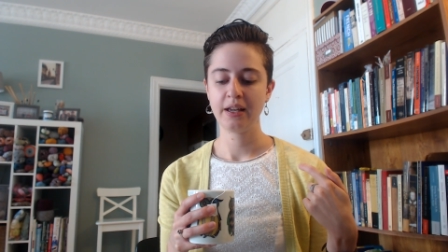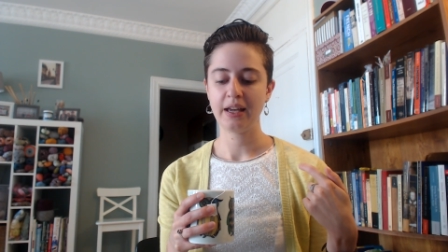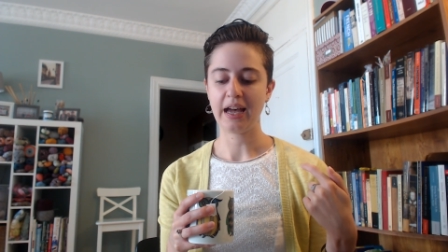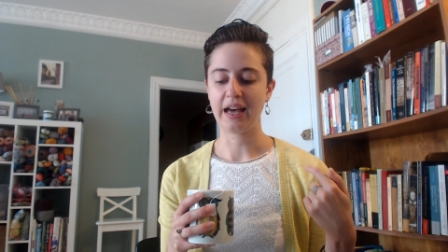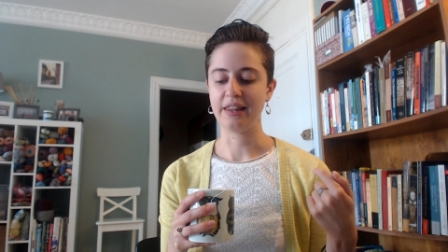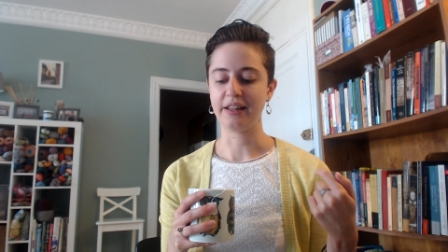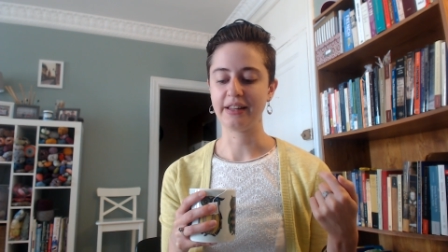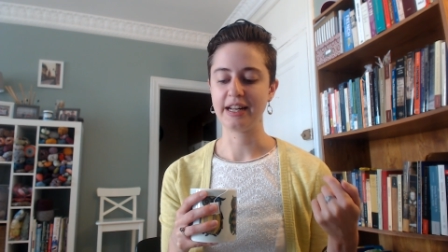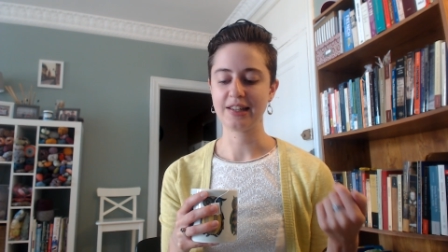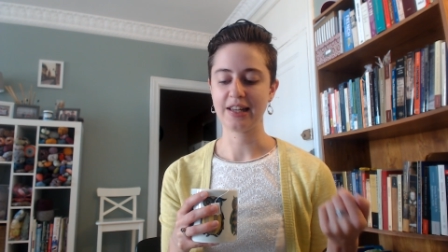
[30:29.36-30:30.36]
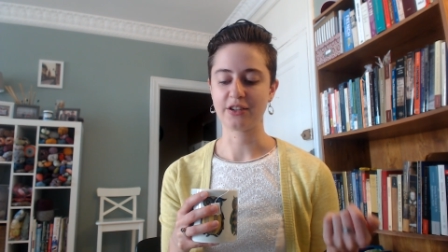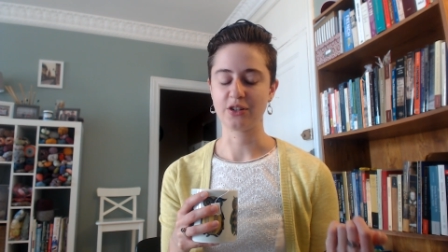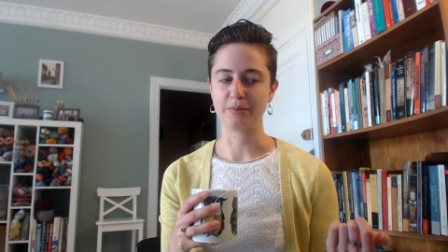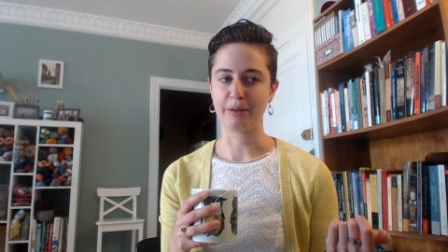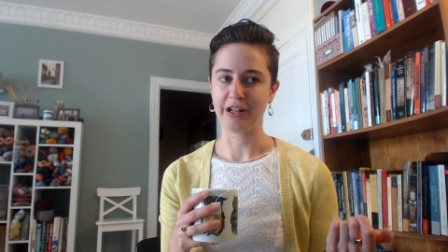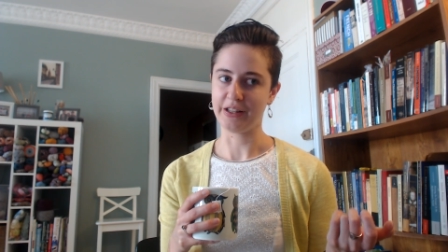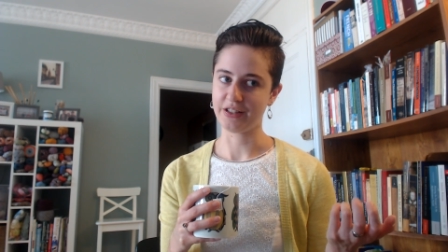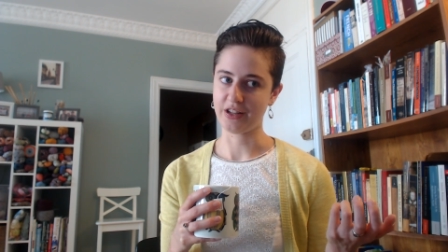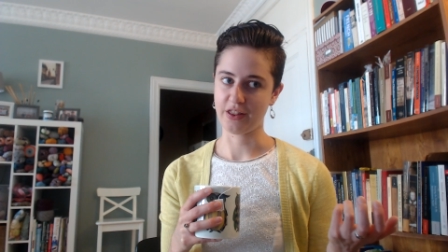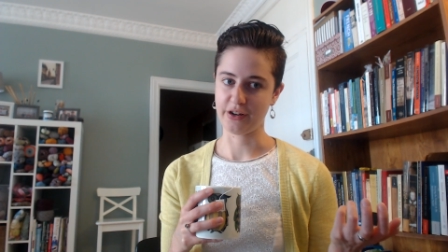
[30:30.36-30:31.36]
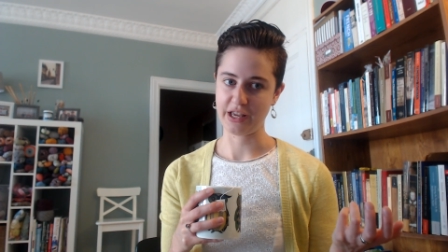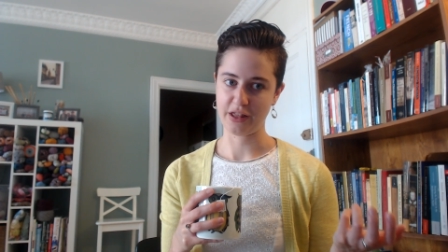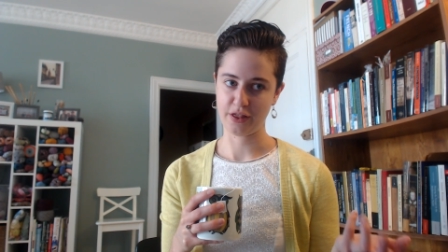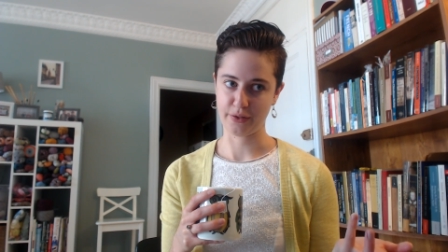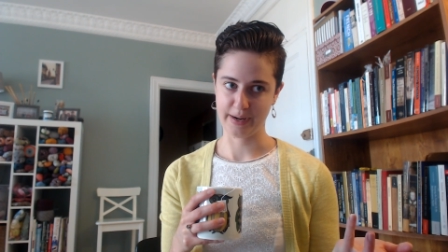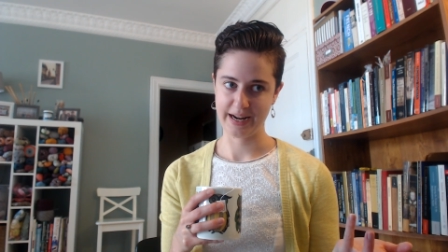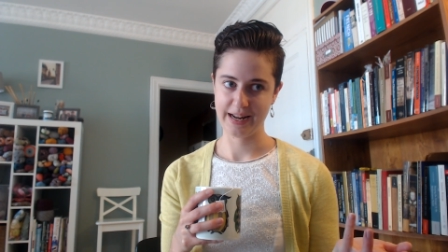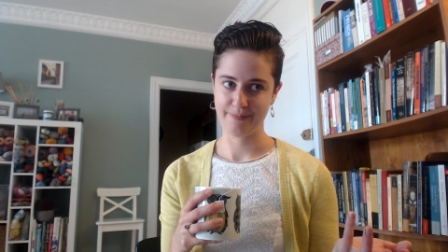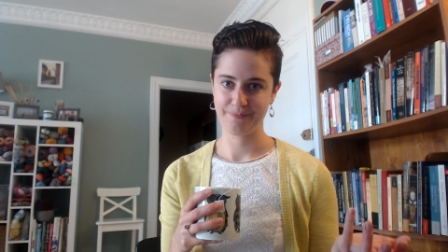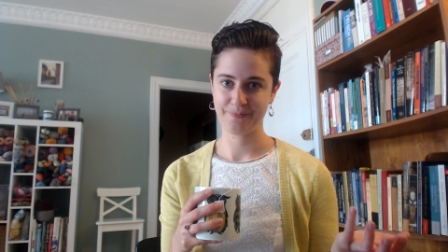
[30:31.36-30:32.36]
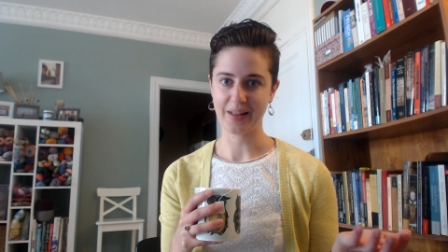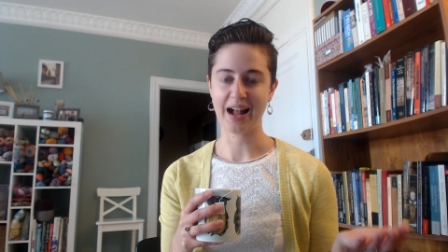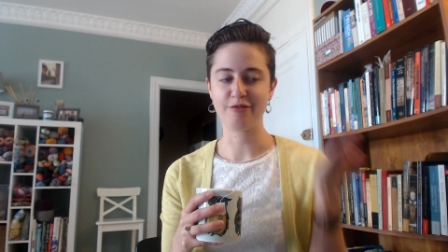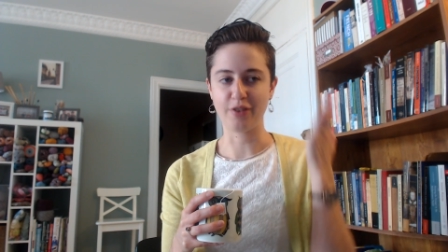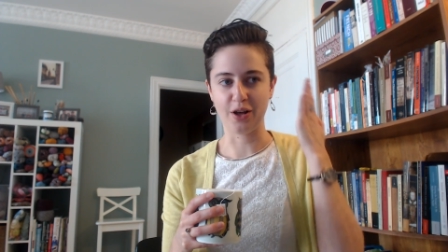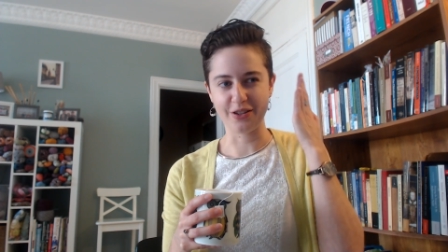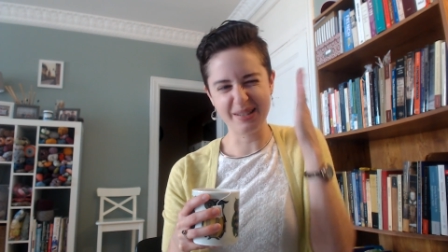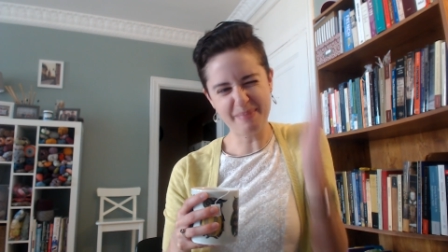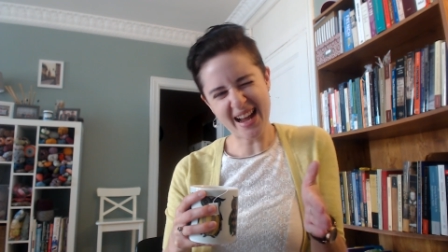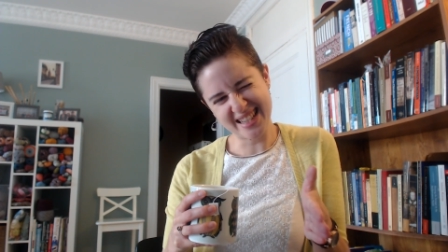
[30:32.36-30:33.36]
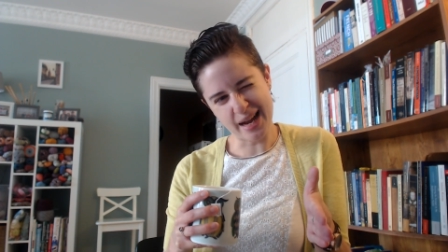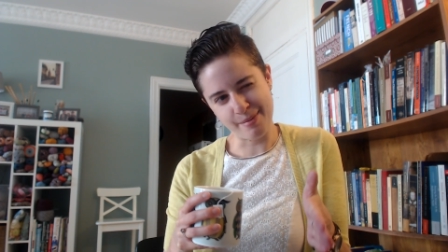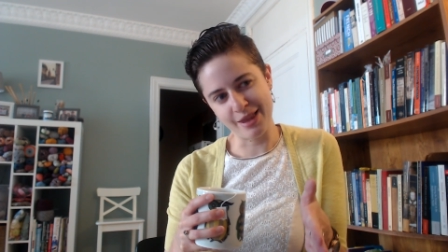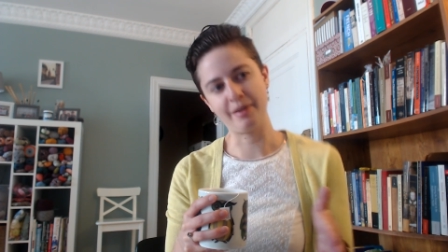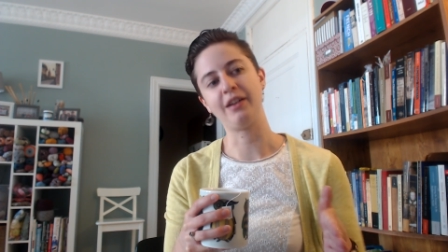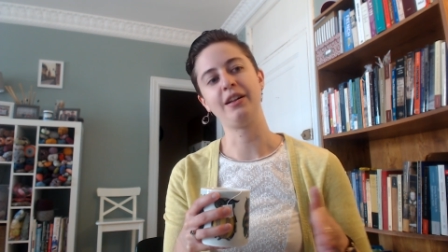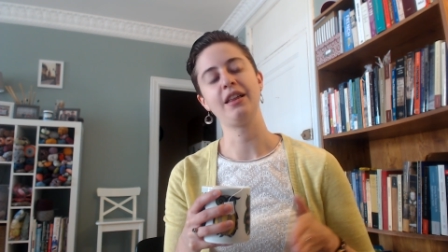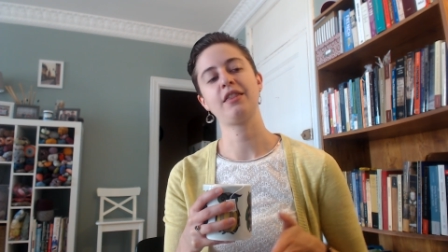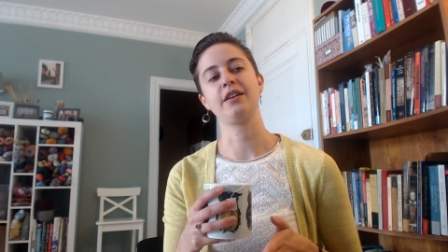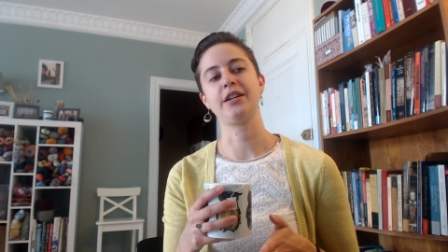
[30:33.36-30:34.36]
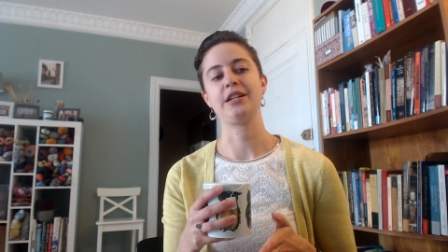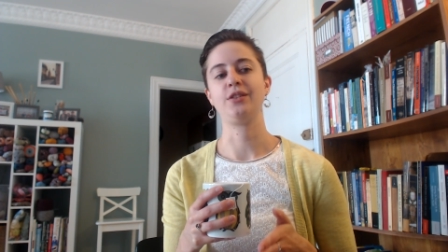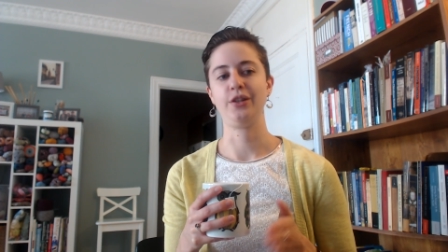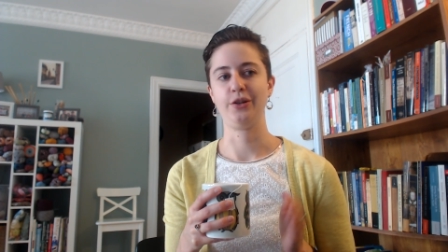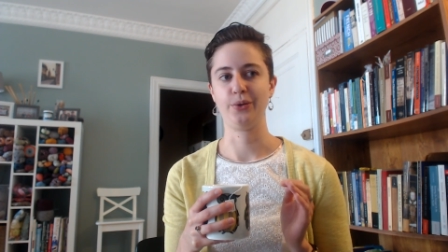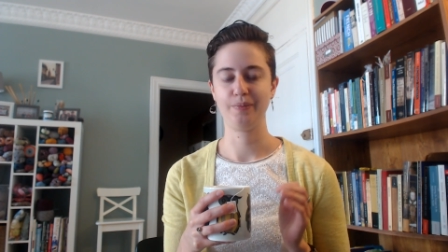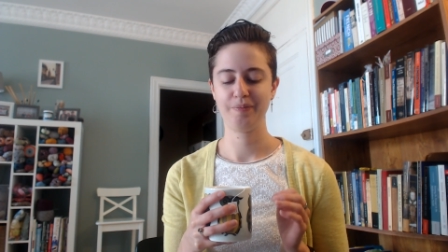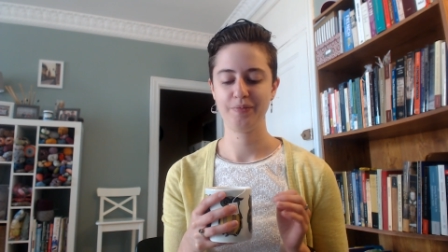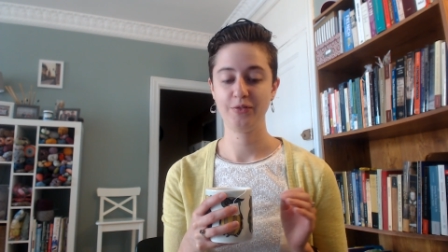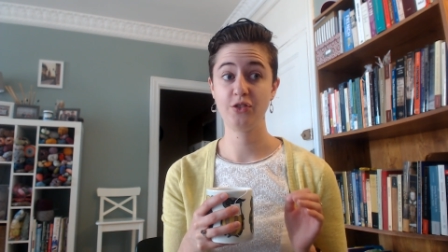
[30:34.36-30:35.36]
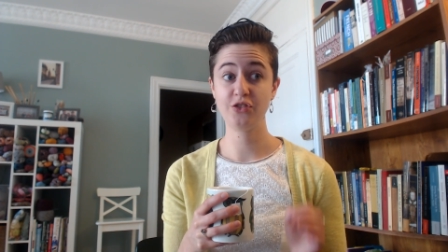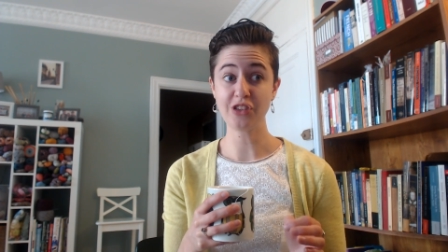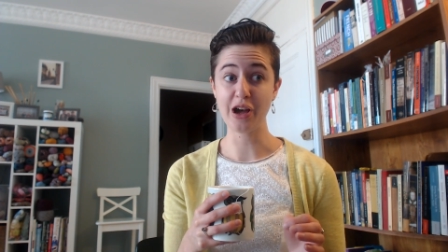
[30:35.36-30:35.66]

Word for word: and the ladies extra small is a 33. I fall smack dab in the middle at 32. So,